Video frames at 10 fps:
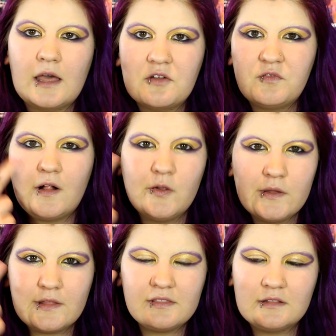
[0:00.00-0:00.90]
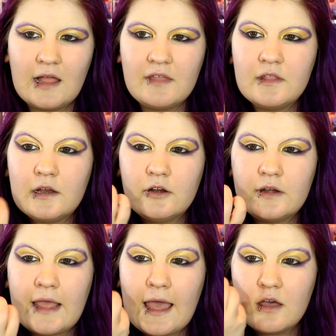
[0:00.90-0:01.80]
Kind of following like the line that I
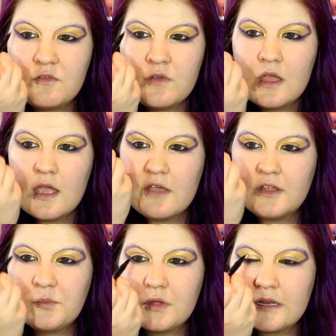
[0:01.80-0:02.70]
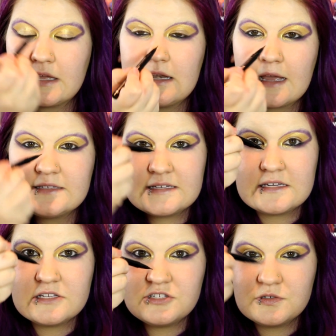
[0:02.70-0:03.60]
already have. And then I'm gonna connect it
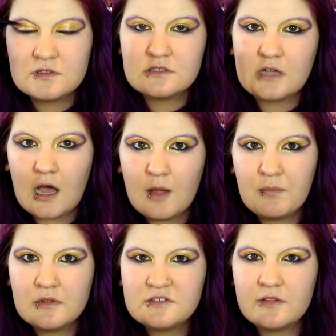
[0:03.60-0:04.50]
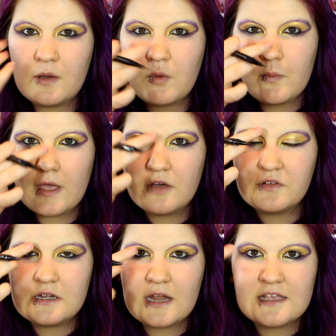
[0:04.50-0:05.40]
and do the top so that way we
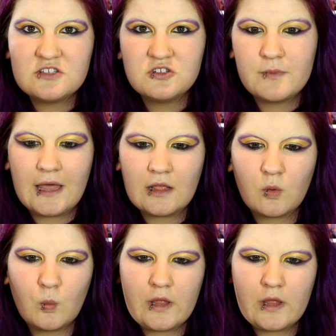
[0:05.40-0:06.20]
have a nice dramatic